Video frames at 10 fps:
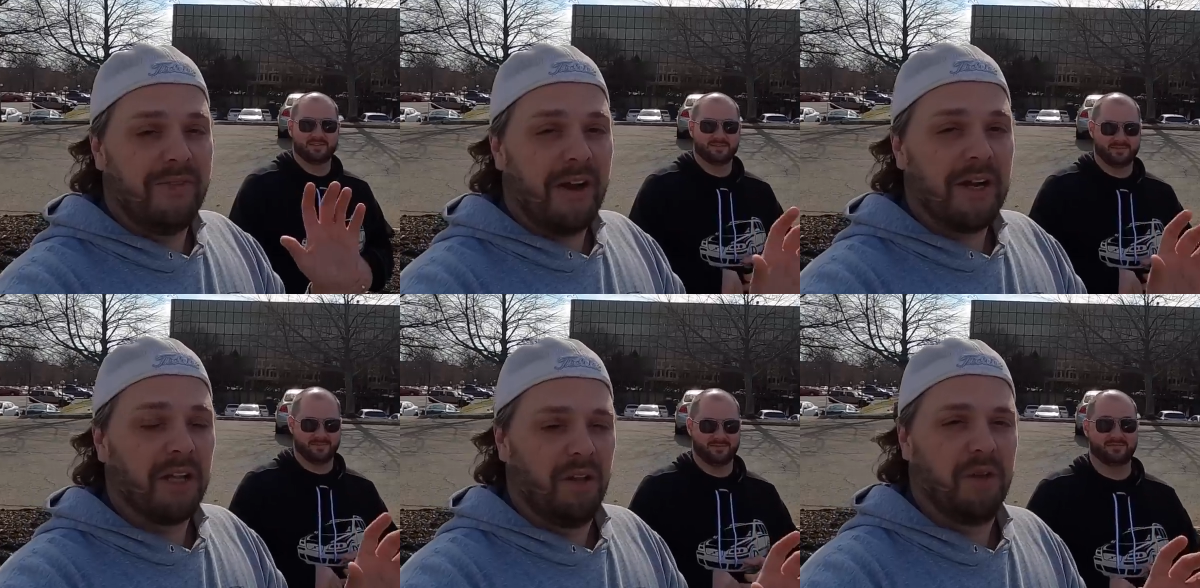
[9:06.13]

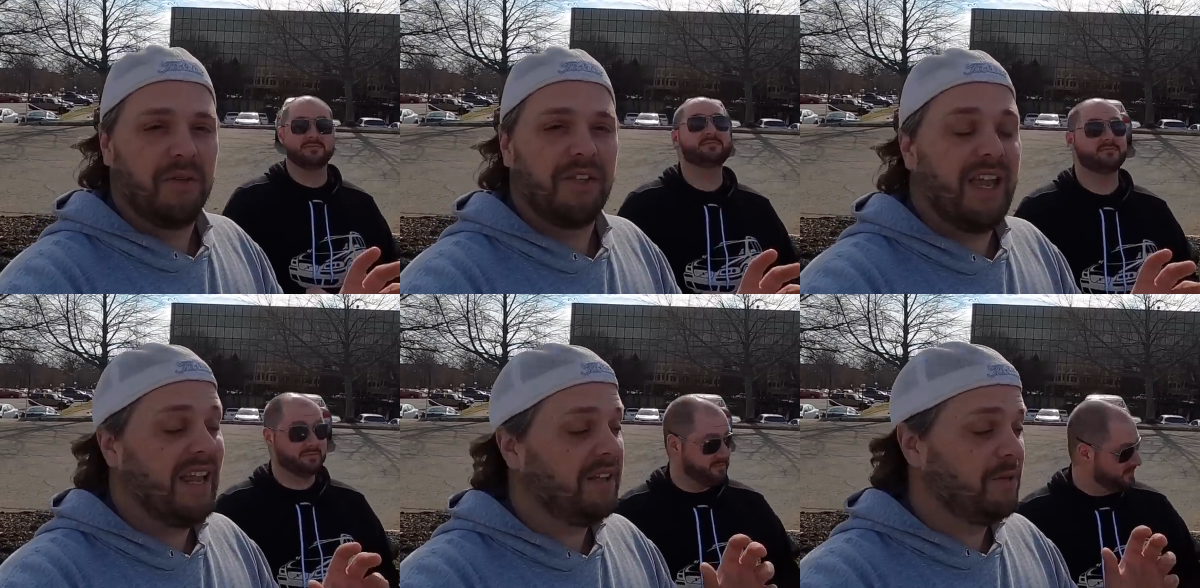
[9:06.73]
Speaker 1: very close,
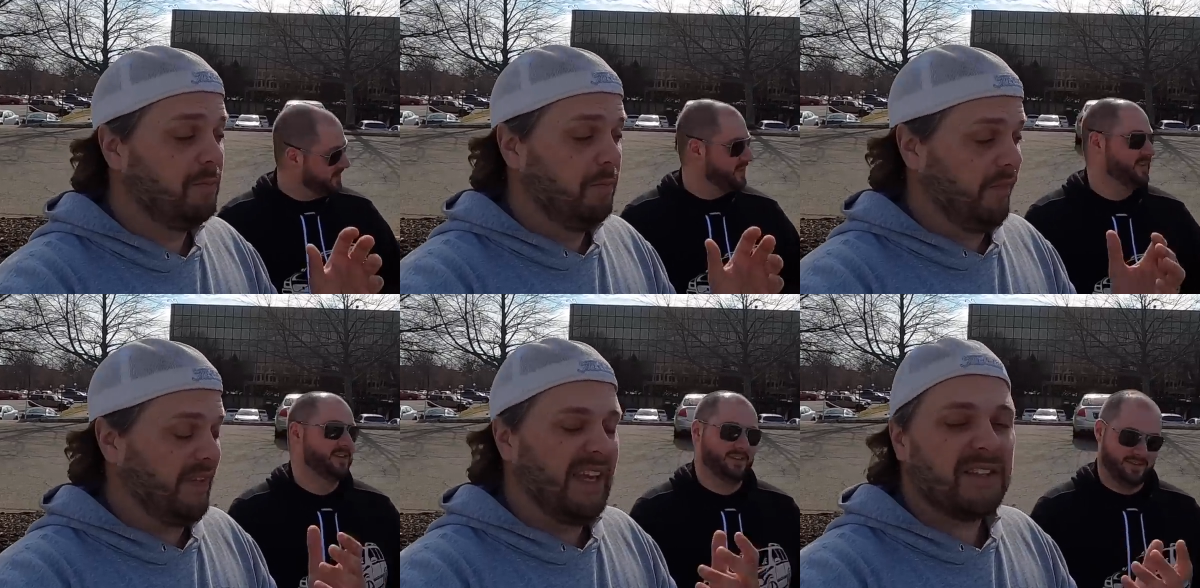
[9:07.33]
and it's
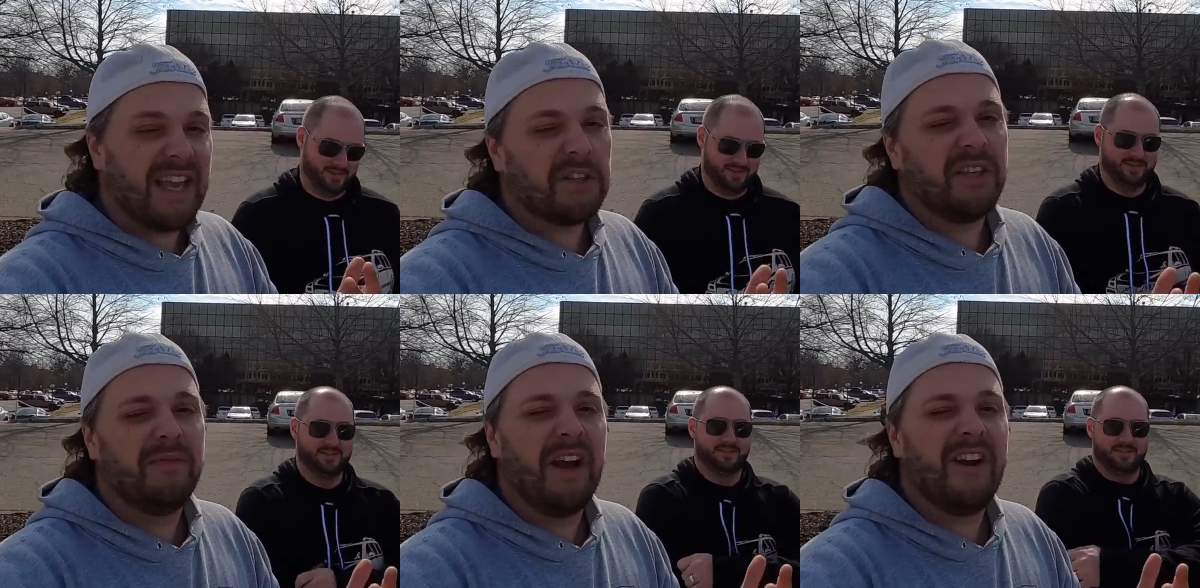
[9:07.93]
it's
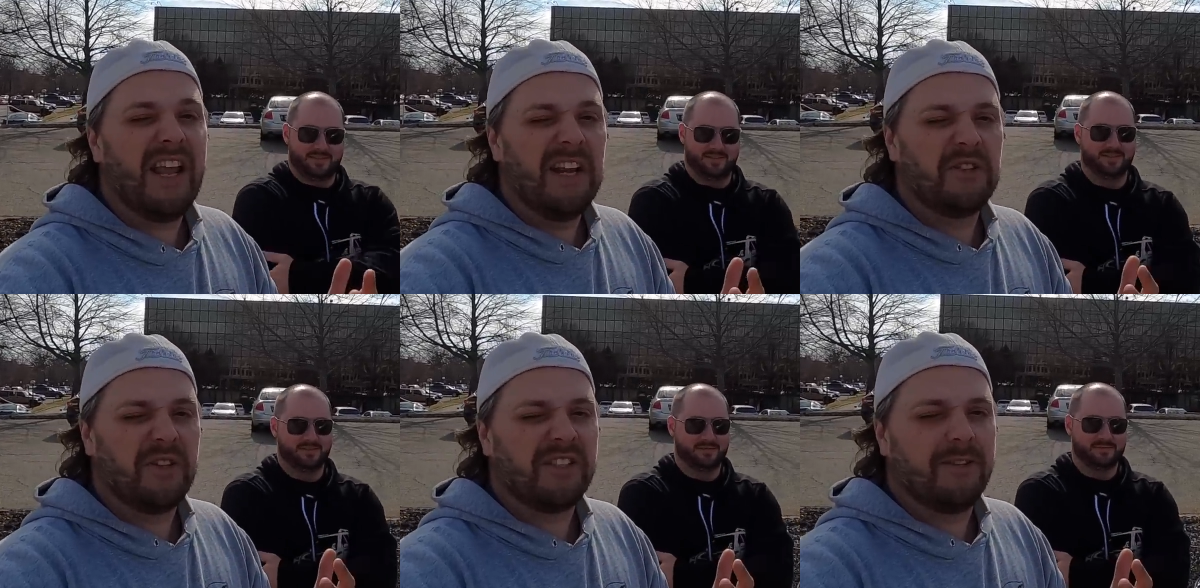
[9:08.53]
actually a very
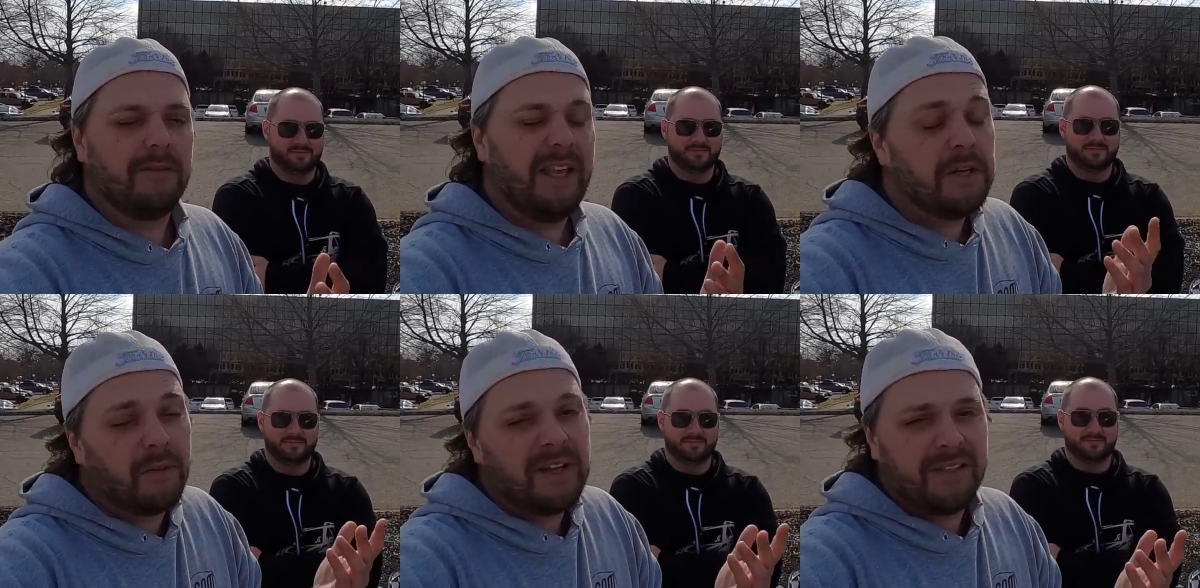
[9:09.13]
interest
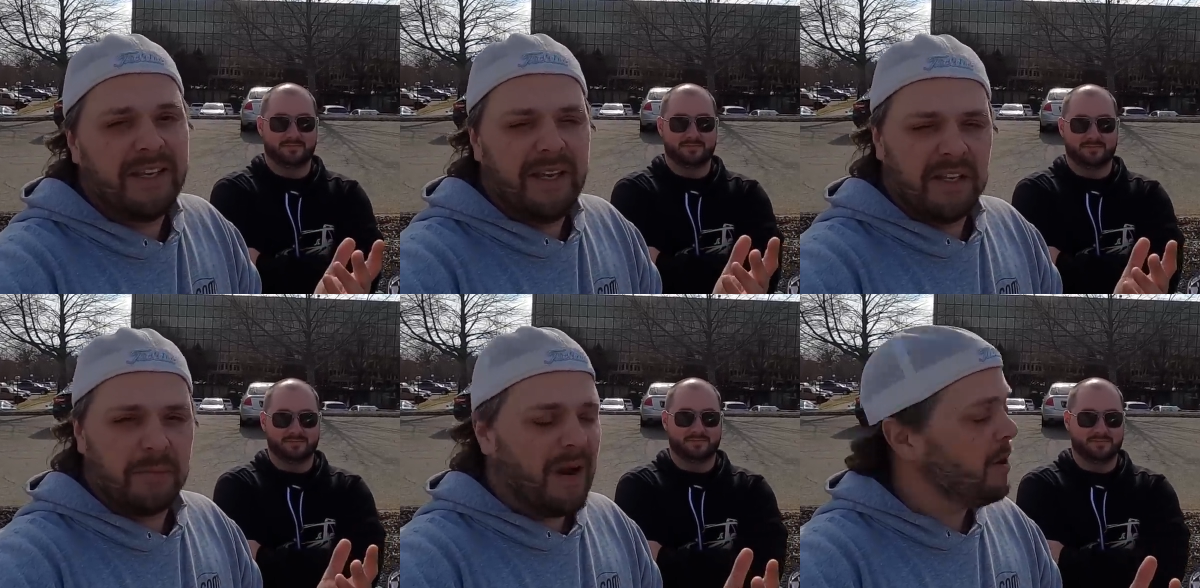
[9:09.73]
interesting
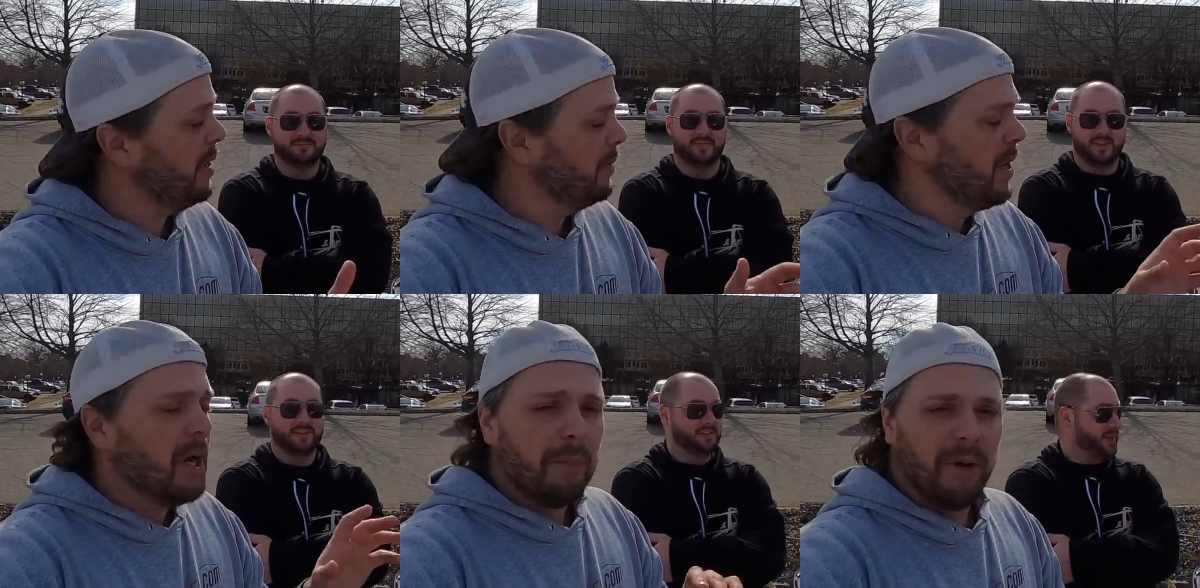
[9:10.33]
experiment
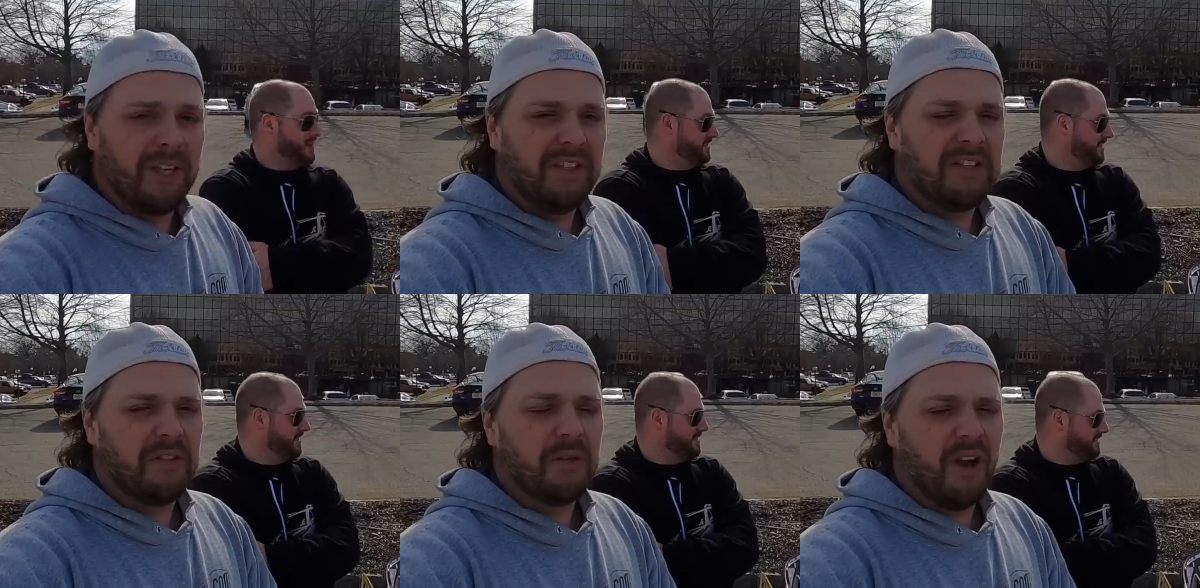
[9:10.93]
putting
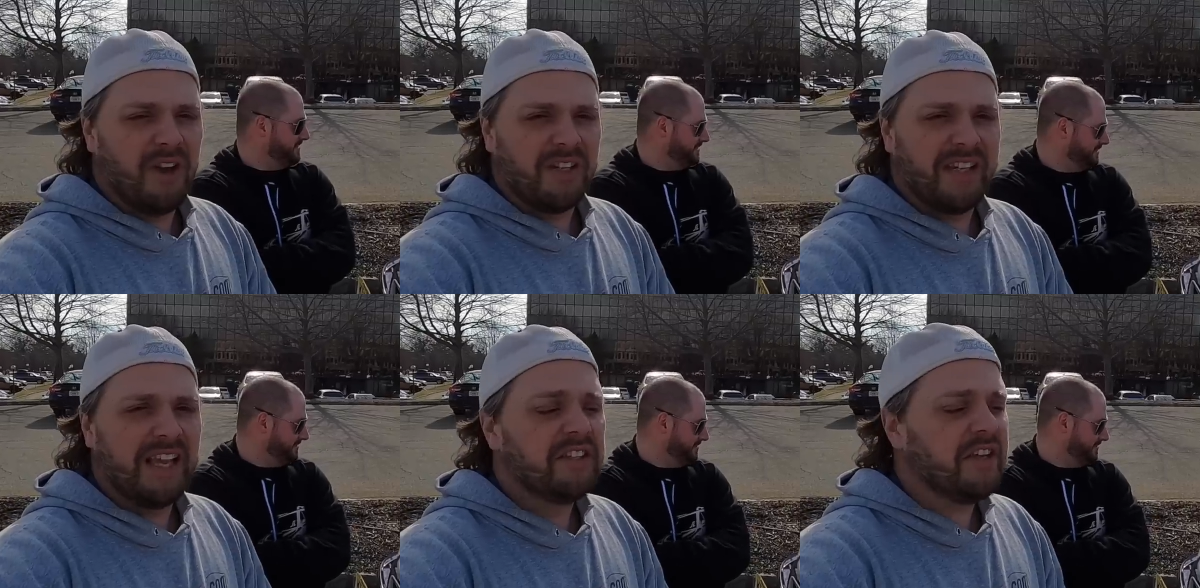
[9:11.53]
yes, these two is. cars
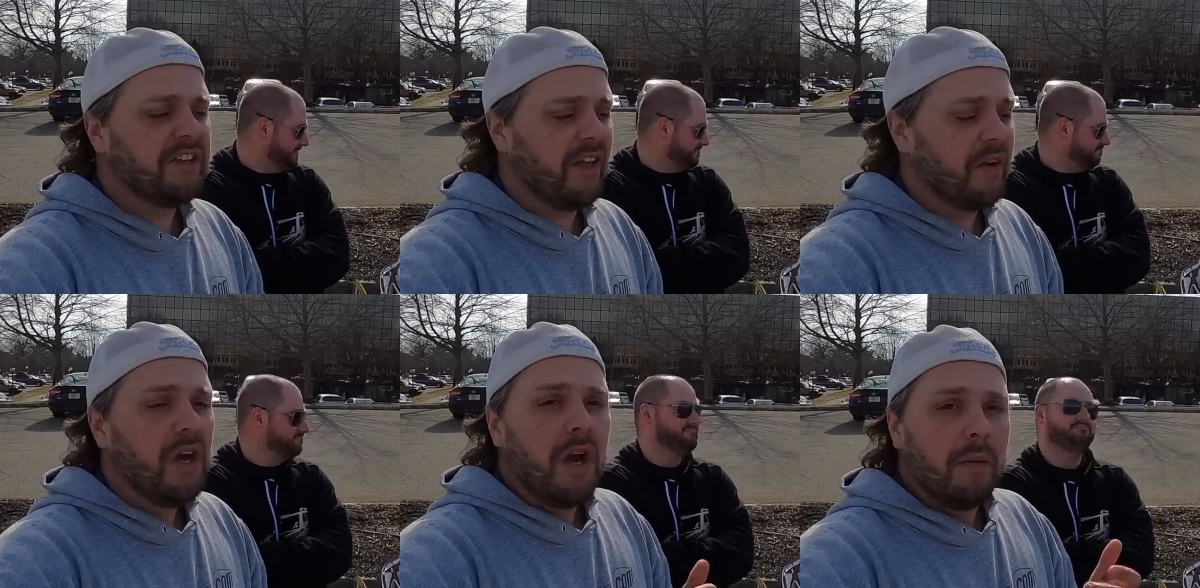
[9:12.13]
against each
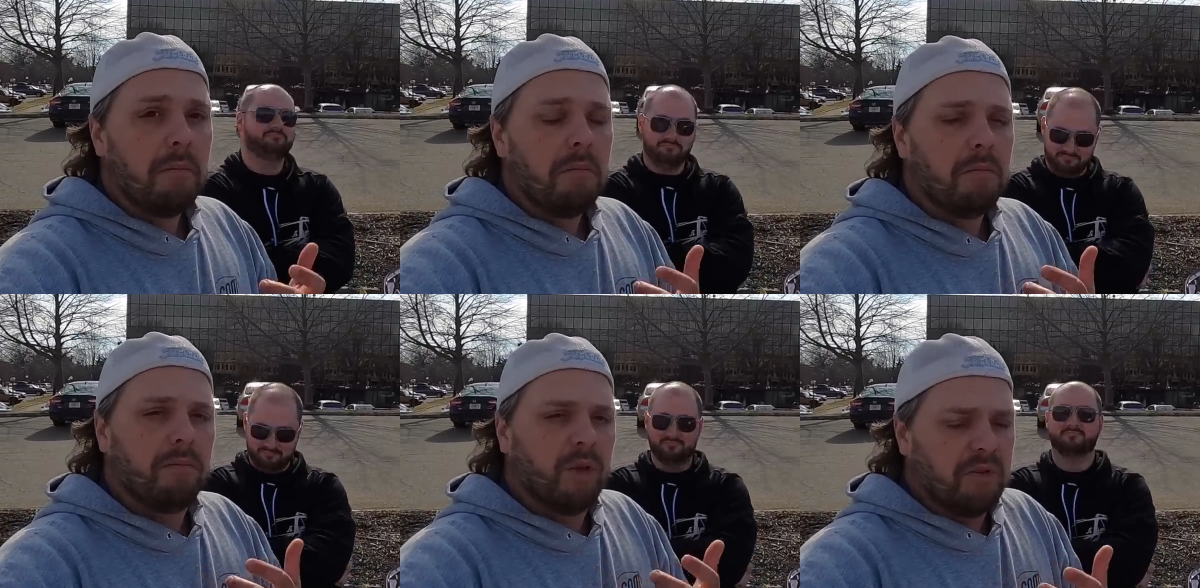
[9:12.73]
other.
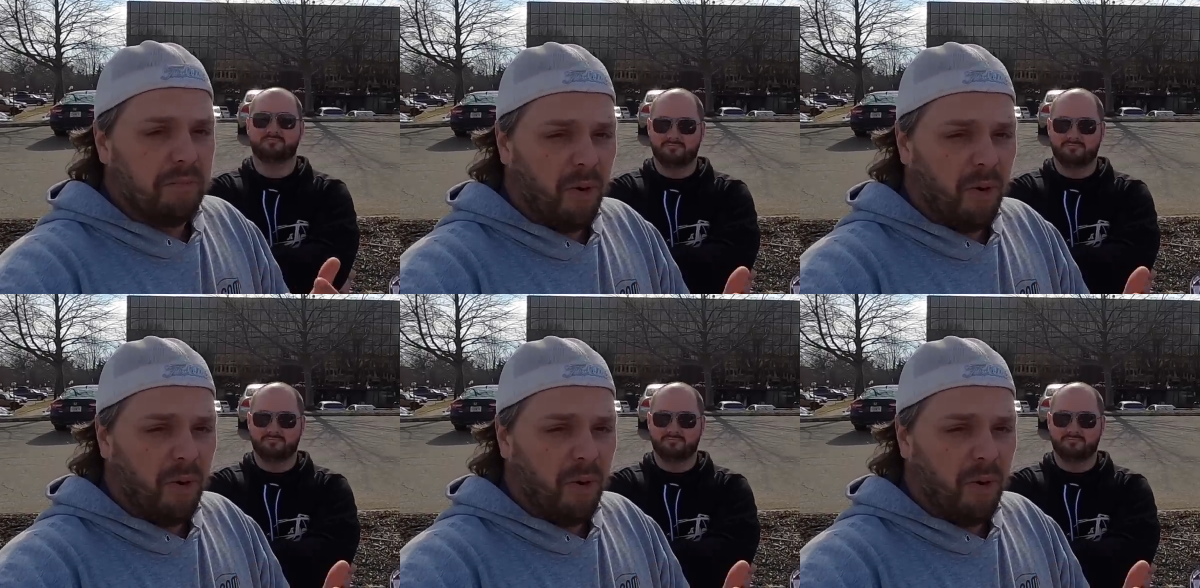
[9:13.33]
Most